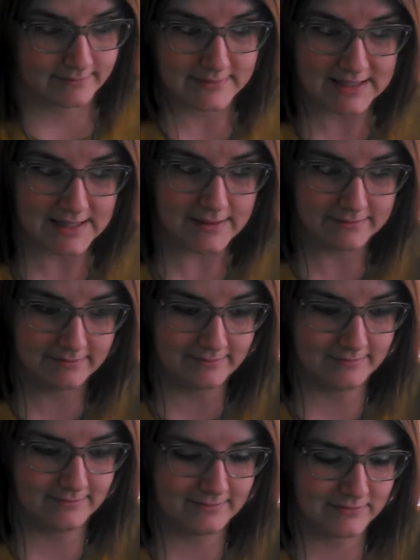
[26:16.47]
That's it.
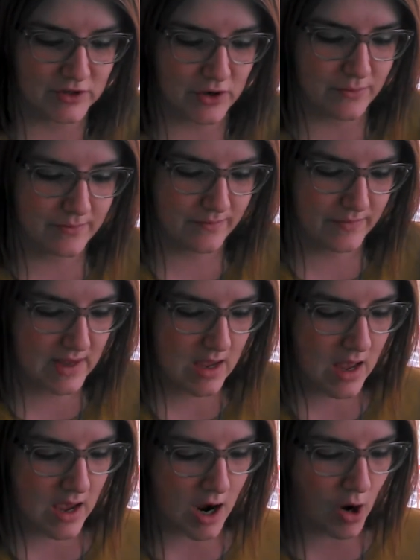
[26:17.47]
So,
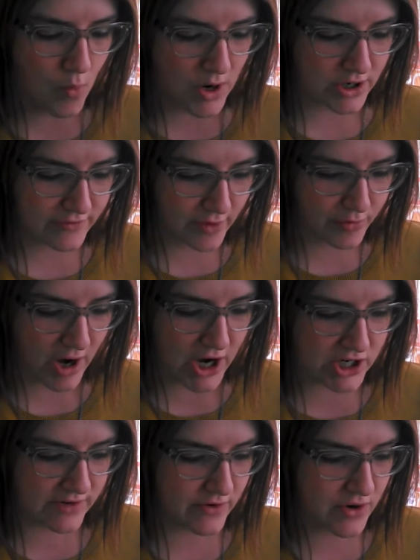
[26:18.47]
a wonderful
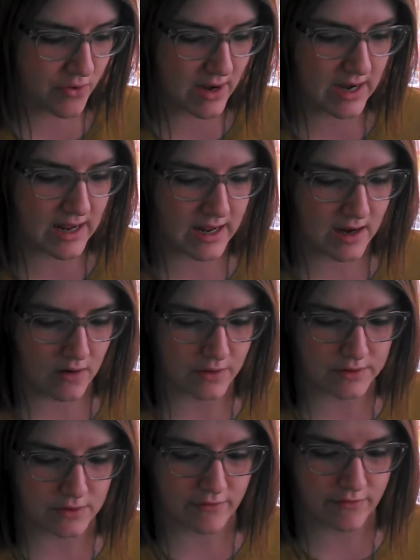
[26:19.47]
project for donating and
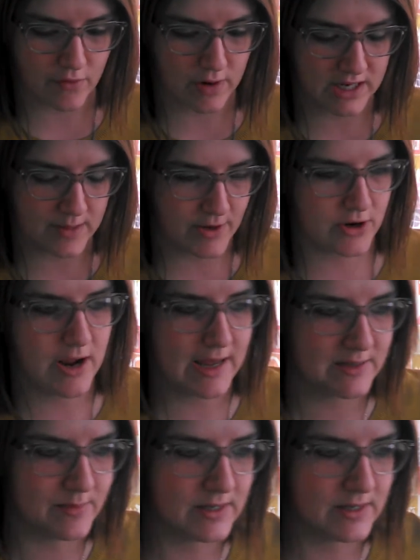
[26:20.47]
also for keeping your hands